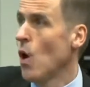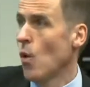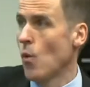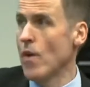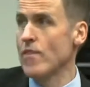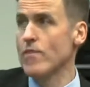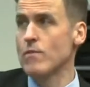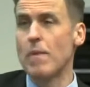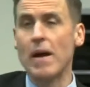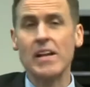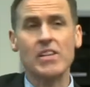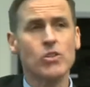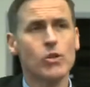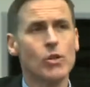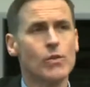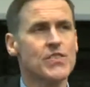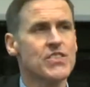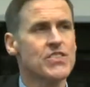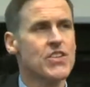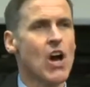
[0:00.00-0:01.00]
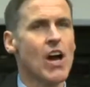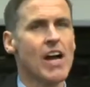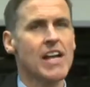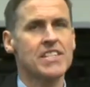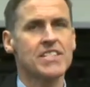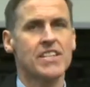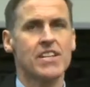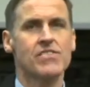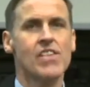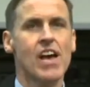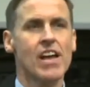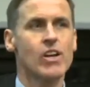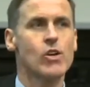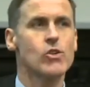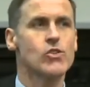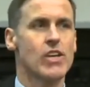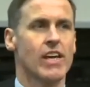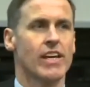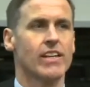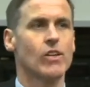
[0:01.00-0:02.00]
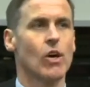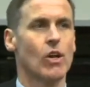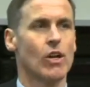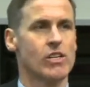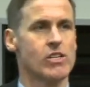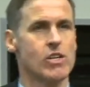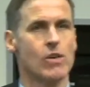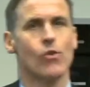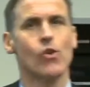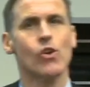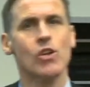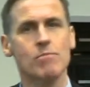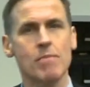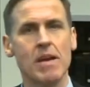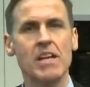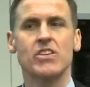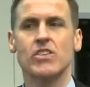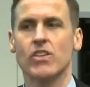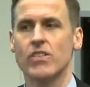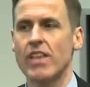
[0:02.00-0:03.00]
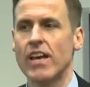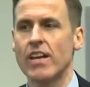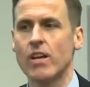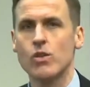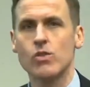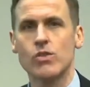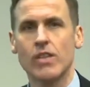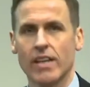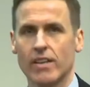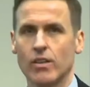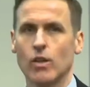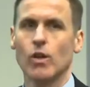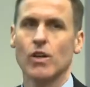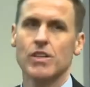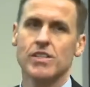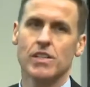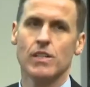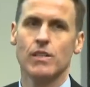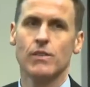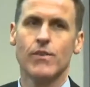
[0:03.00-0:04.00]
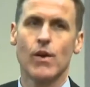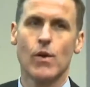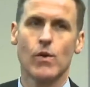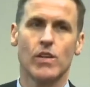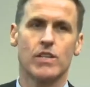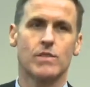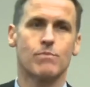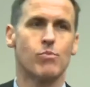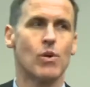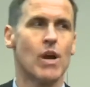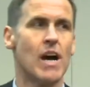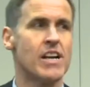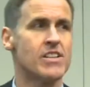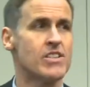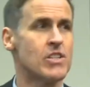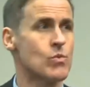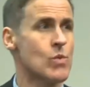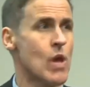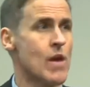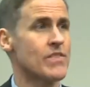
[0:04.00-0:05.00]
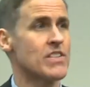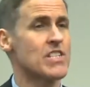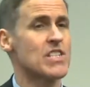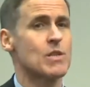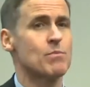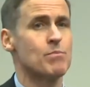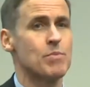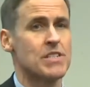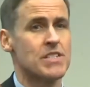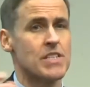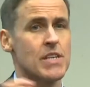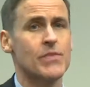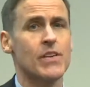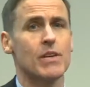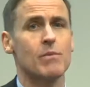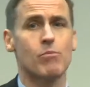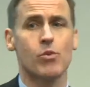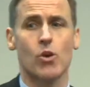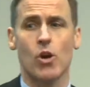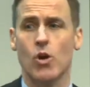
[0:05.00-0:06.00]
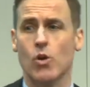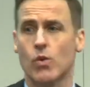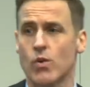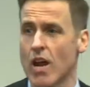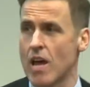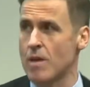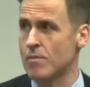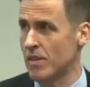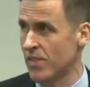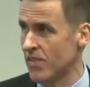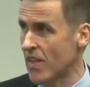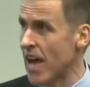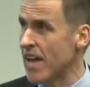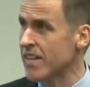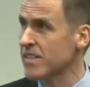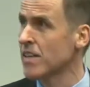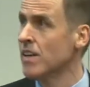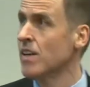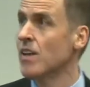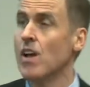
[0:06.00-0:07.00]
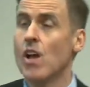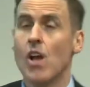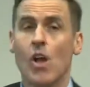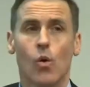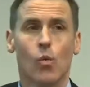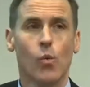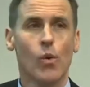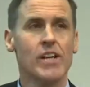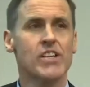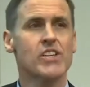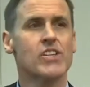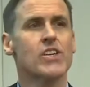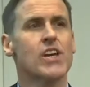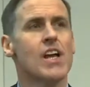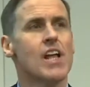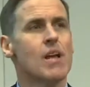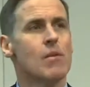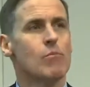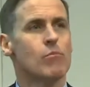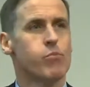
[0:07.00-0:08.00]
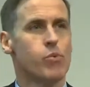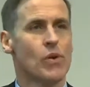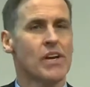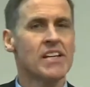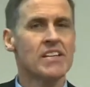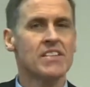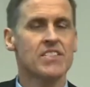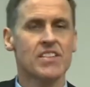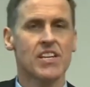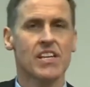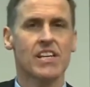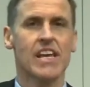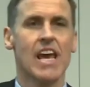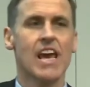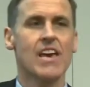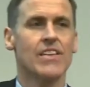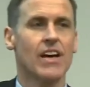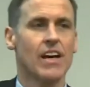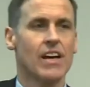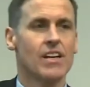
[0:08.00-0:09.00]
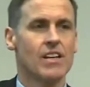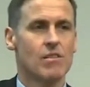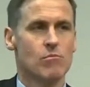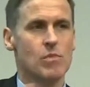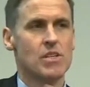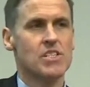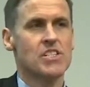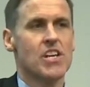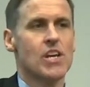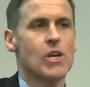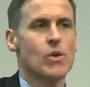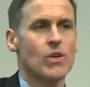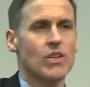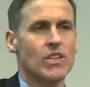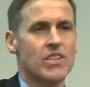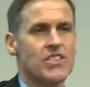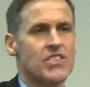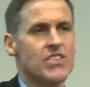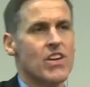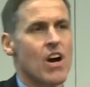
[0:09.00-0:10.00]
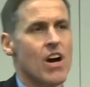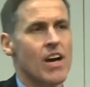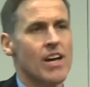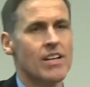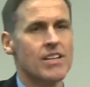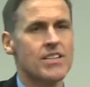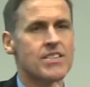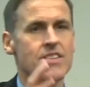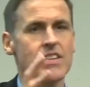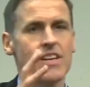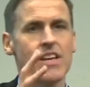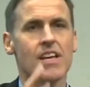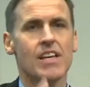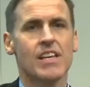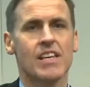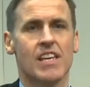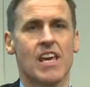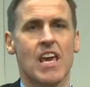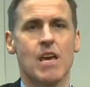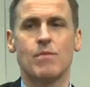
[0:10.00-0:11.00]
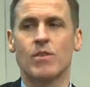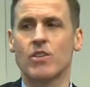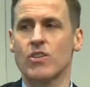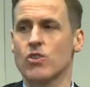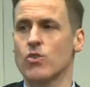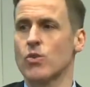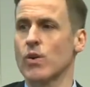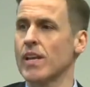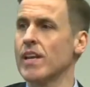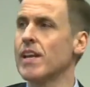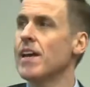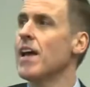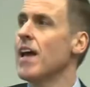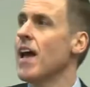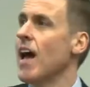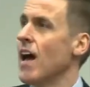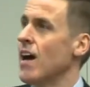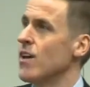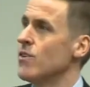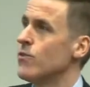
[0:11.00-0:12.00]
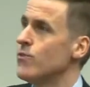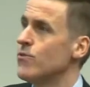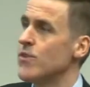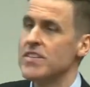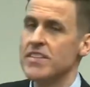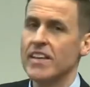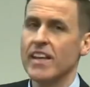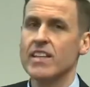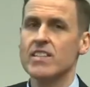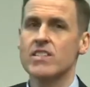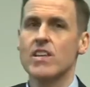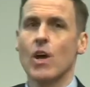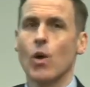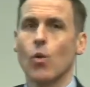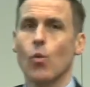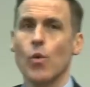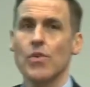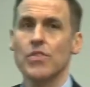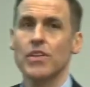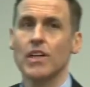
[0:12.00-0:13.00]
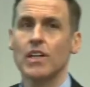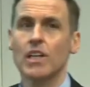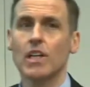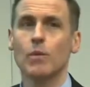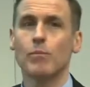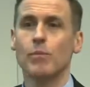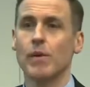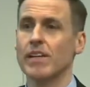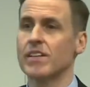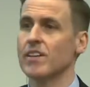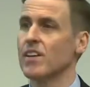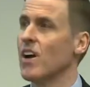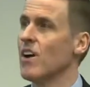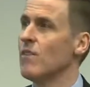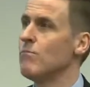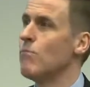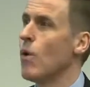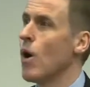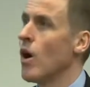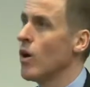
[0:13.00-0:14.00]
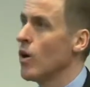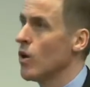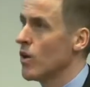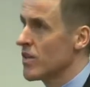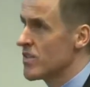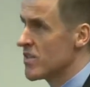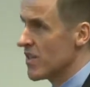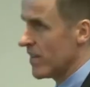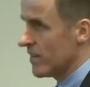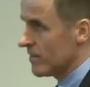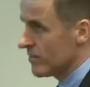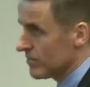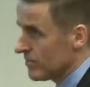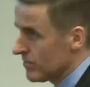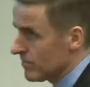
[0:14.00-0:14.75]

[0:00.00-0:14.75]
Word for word: We have a Bachelor of Science in Nanotechnology. I've already mentioned nanotechnology in the various branches. We have a specific program in that which brings together material science, chemistry, and physics with a little bit of biology.